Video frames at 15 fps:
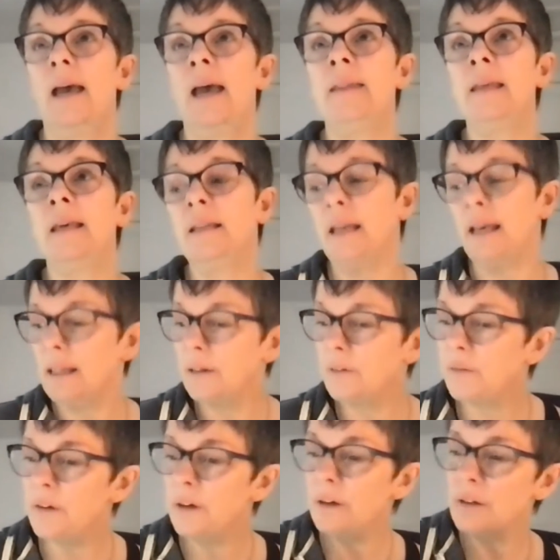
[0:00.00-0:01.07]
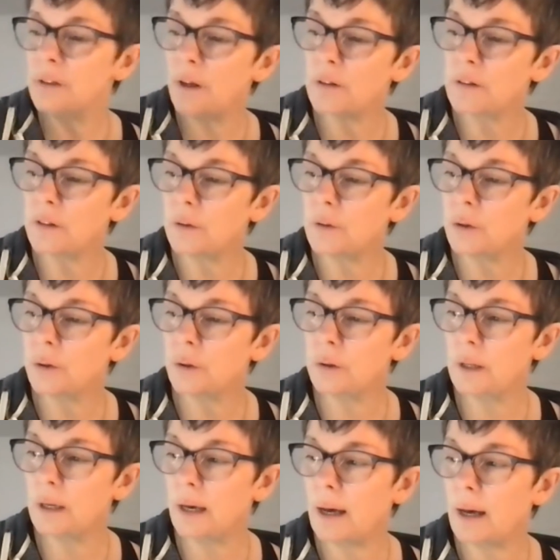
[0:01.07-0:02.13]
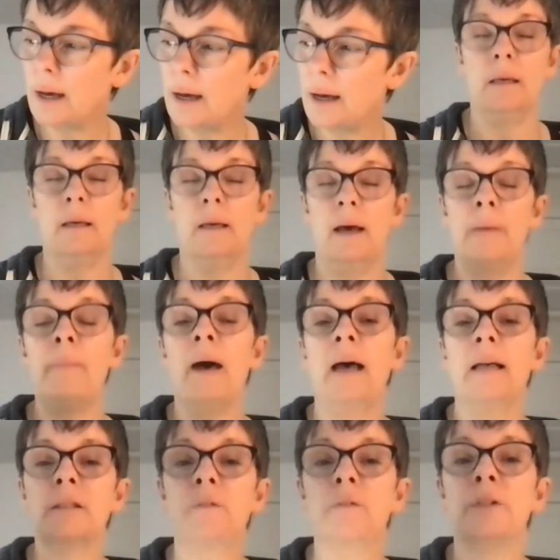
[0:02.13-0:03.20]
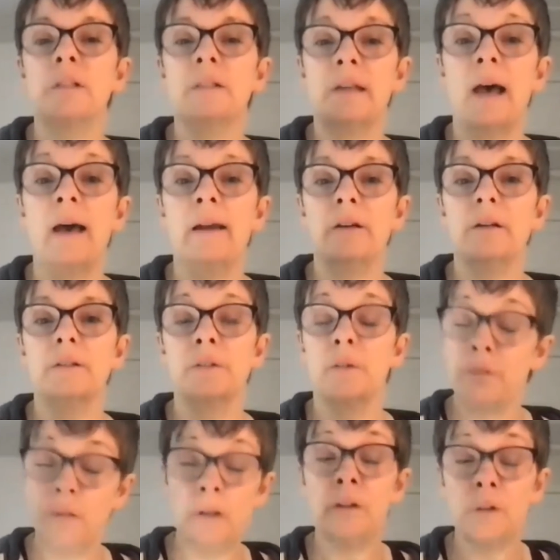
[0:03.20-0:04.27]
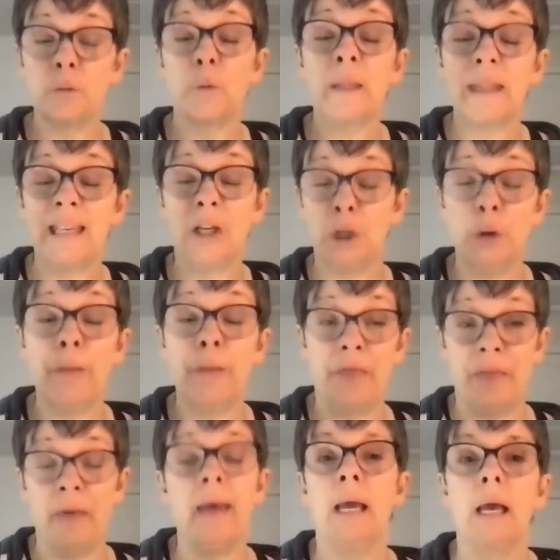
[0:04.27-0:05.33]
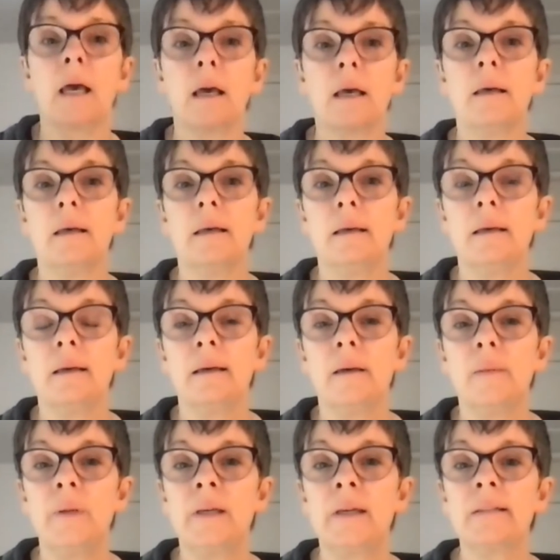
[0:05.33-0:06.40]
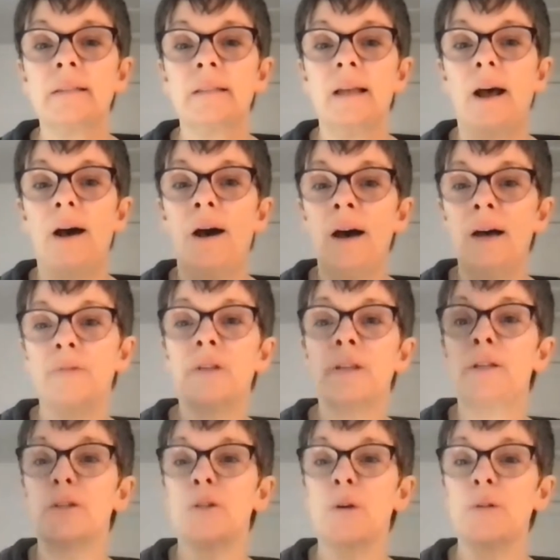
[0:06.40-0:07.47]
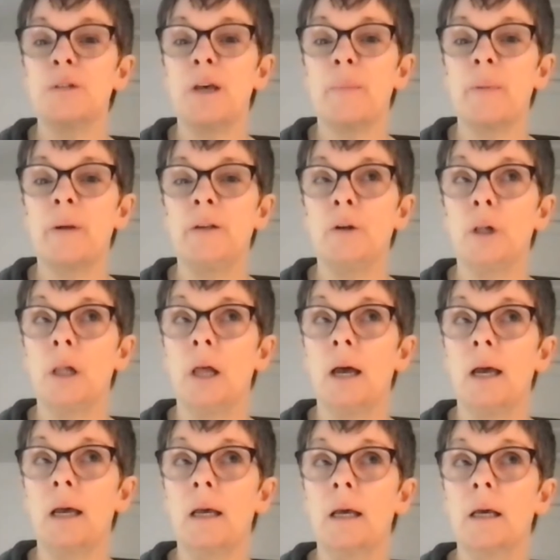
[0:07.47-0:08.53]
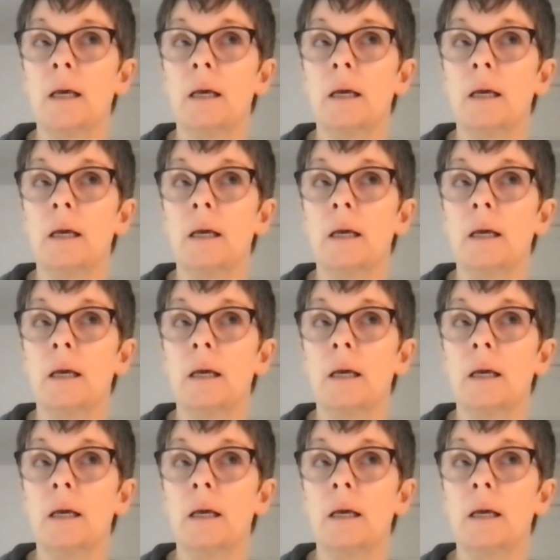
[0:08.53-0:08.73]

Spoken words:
And then fear is also truly a mask for desire. So fear is really a good thing. Because often it shows up and you're like,